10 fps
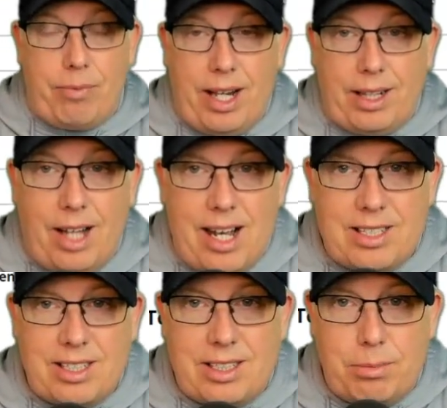they
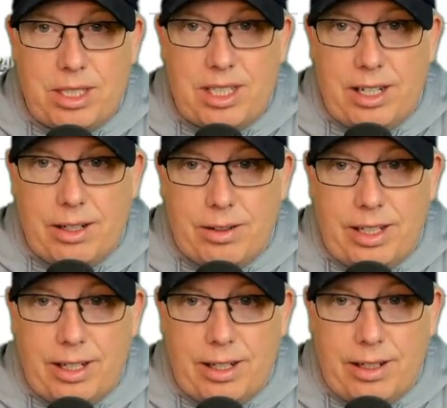lost, let me see here,
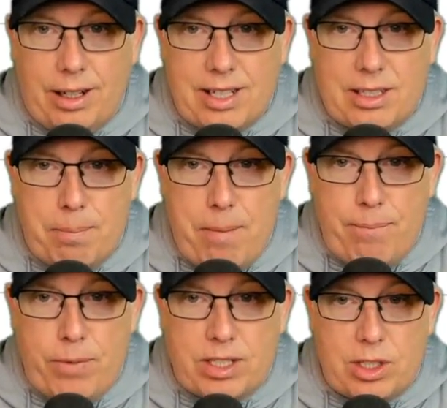they lost to
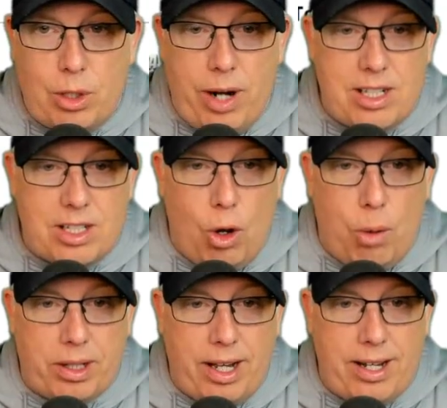Memphis two nights ago,
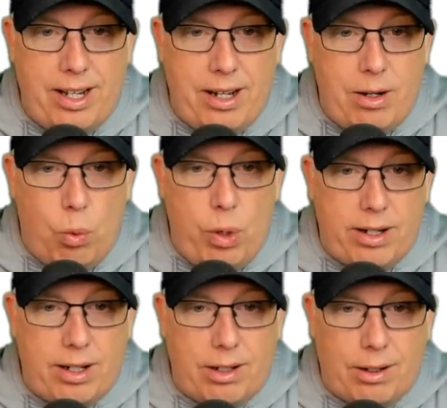but they did
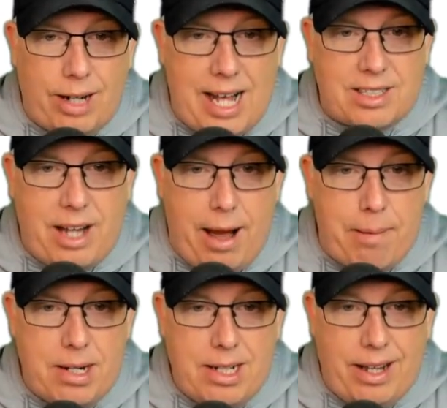win their last
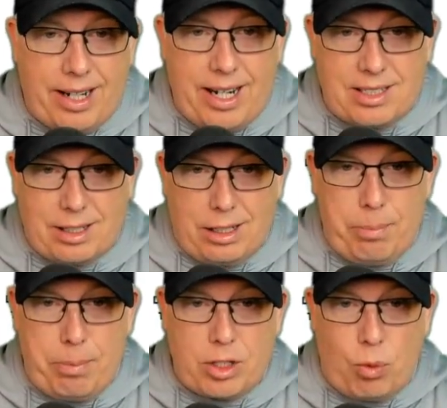game against the
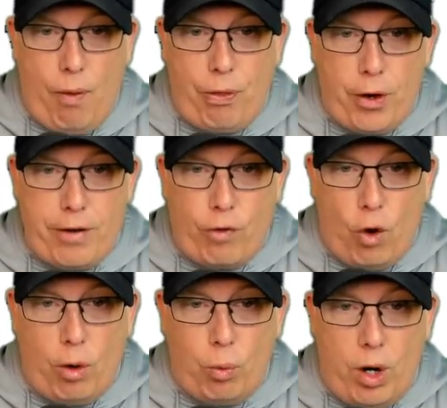Clippers,
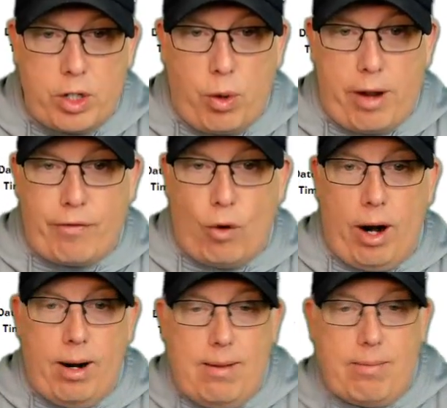
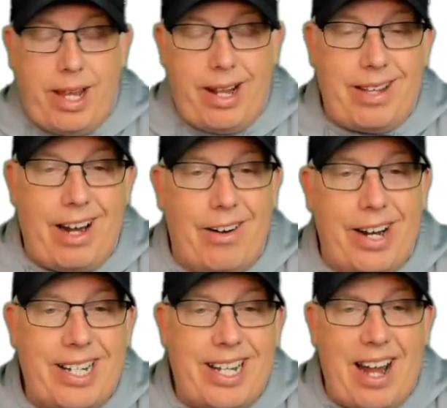134-124. And they are
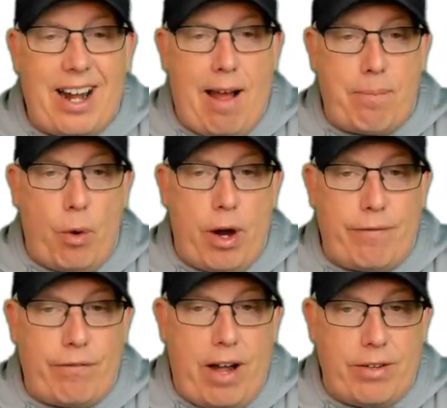a 10.5-point
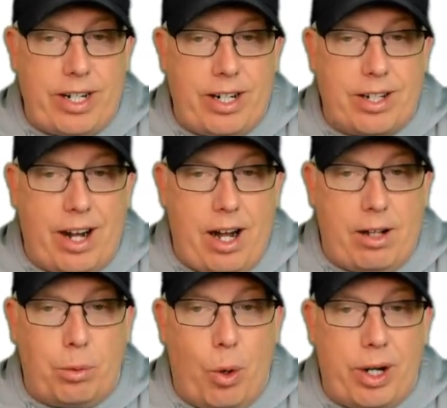favorite here tonight
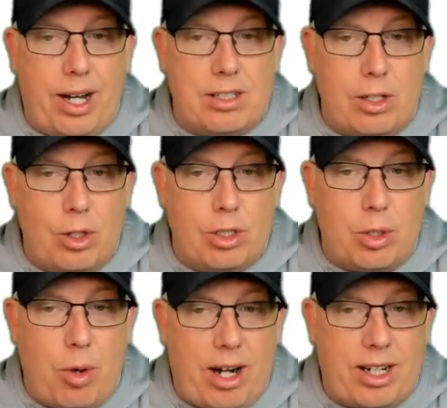on the road against the
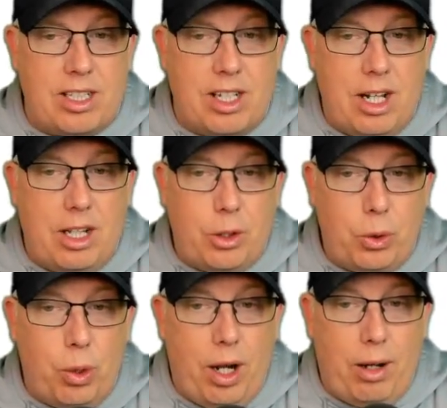Houston Rockets,
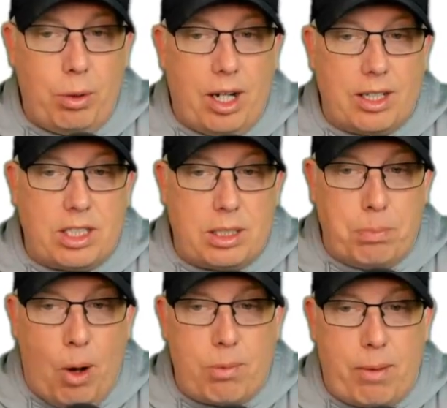who got
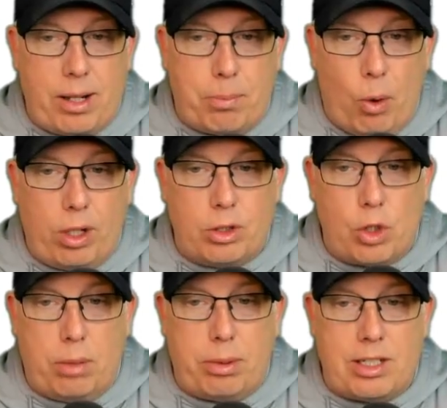smoked by the Portland
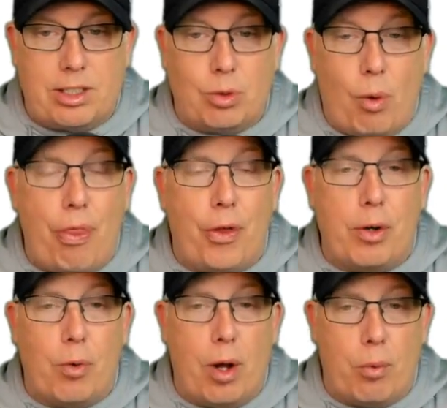Trailblazers.
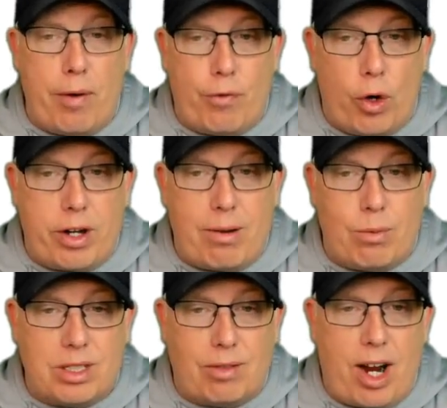
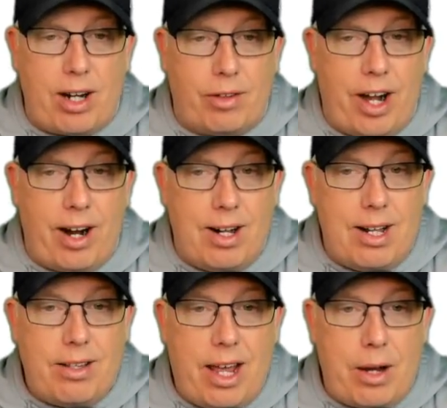131-114 was the final there.
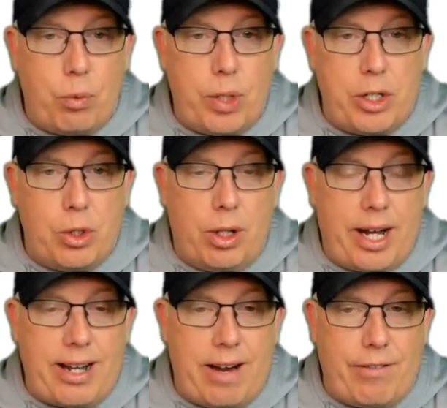And we do
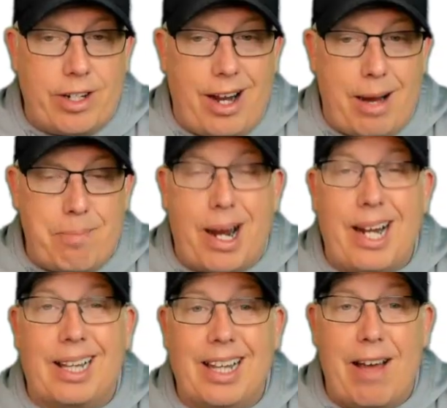like Denver tonight
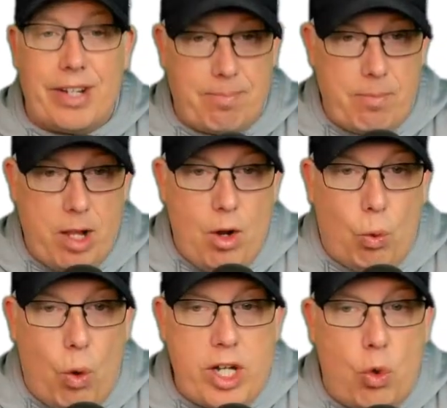by 11.
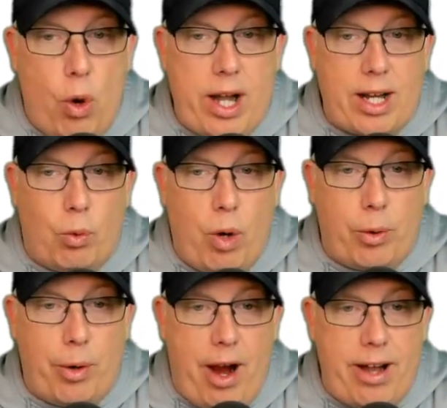
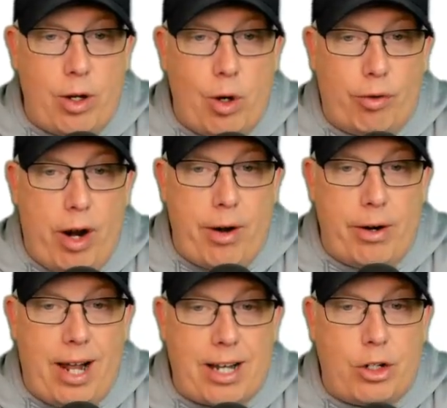120-109, the
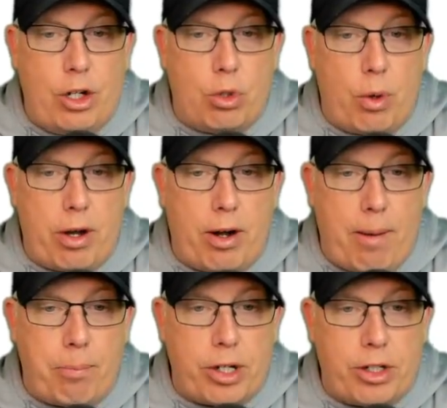over-under at
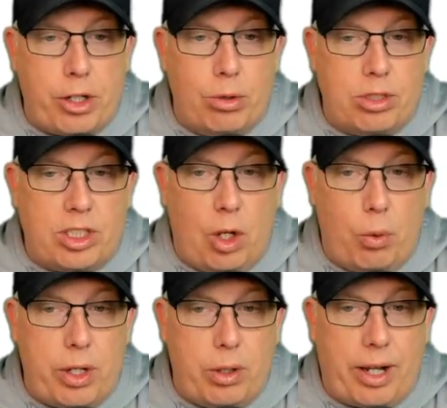229.2. So
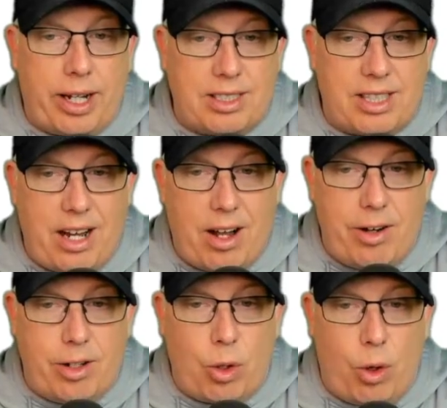we do like it to stay
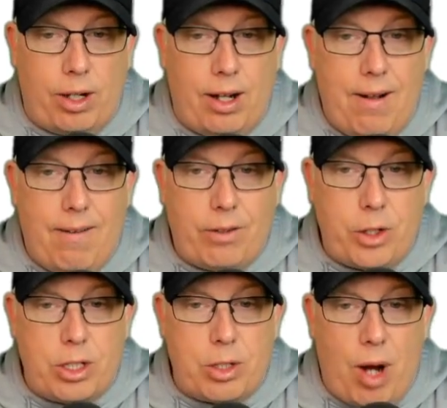under the total.
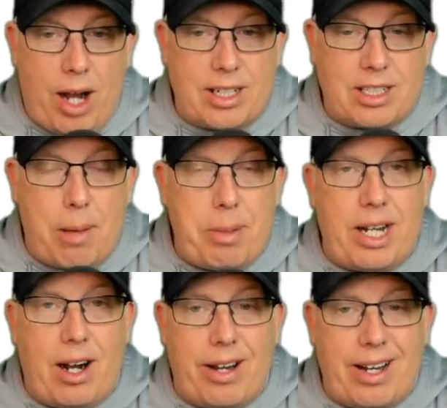Houston Rockets coming
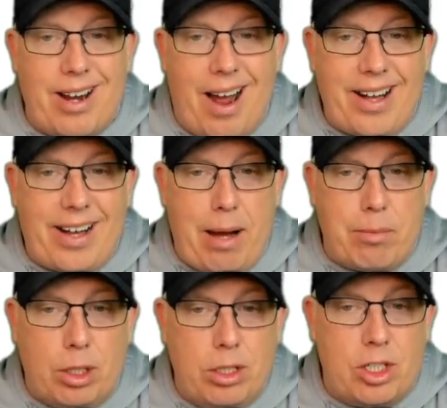in on a
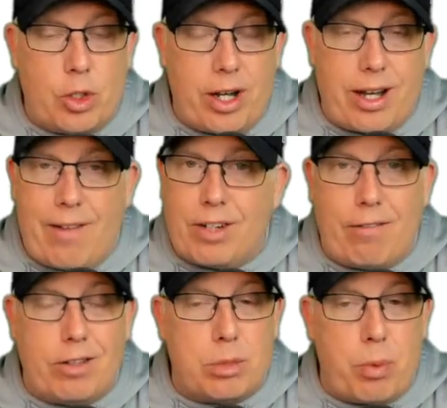9-game losing streak. They haven't
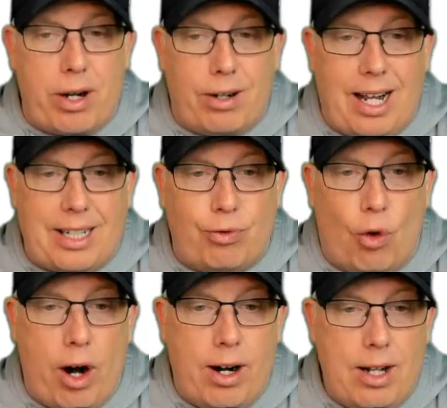covered the spread in the last
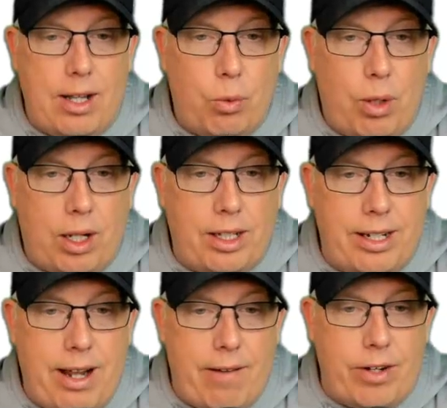four. while
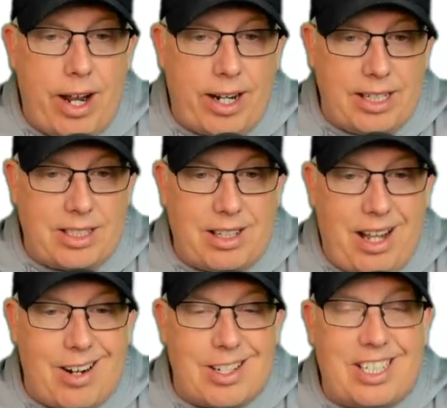the Denver Nuggets,
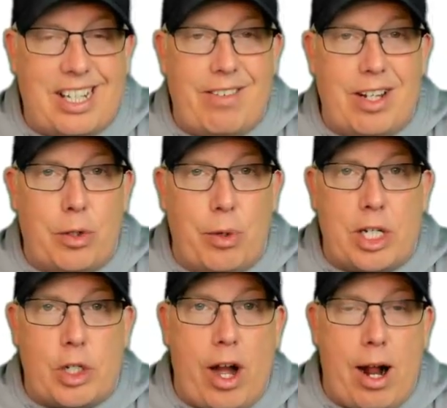they are 7-3
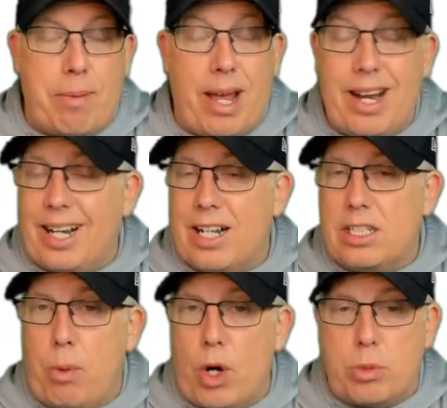straight up and
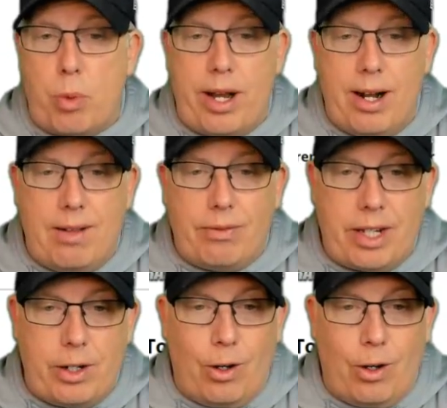against the point spread in